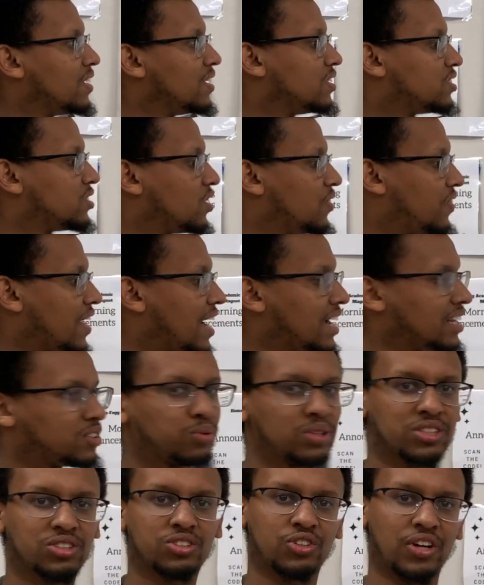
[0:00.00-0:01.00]
So that's
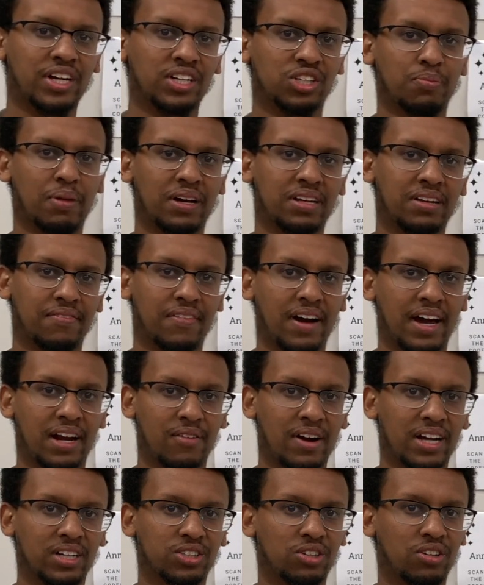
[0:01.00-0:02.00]
what's strange about dividing
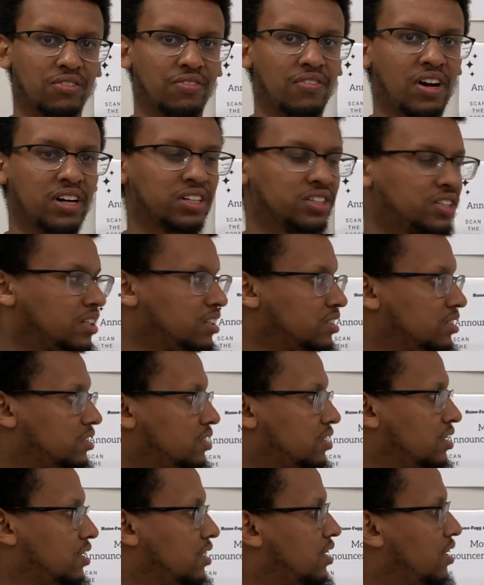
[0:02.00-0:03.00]
rational functions.
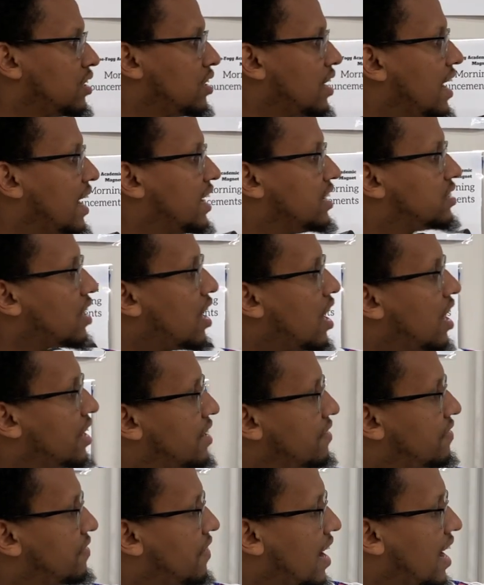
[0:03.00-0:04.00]
It's
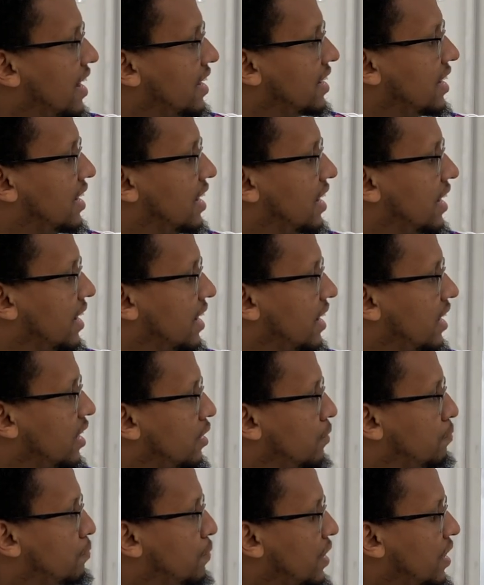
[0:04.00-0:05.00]
undefined here,
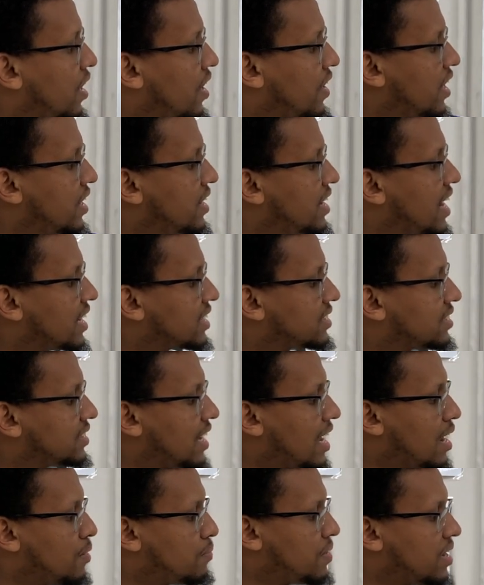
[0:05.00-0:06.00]
but on our next
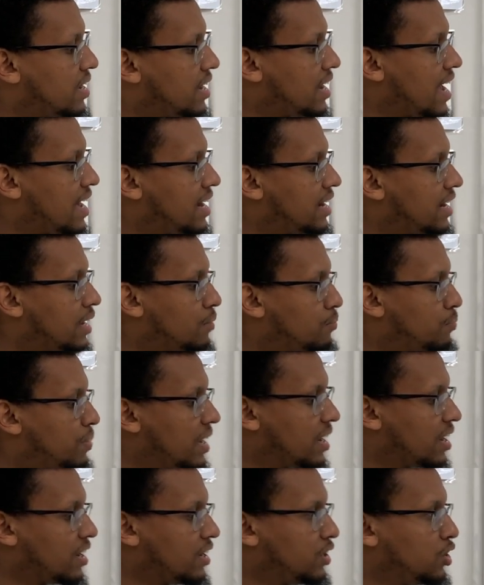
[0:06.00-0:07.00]
step, it ended up
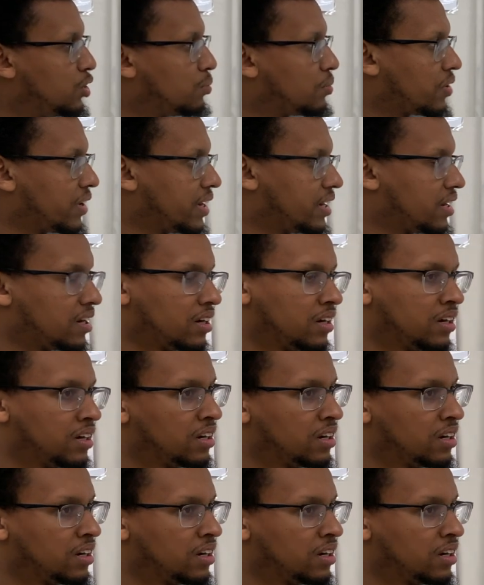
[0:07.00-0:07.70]
being our numerator.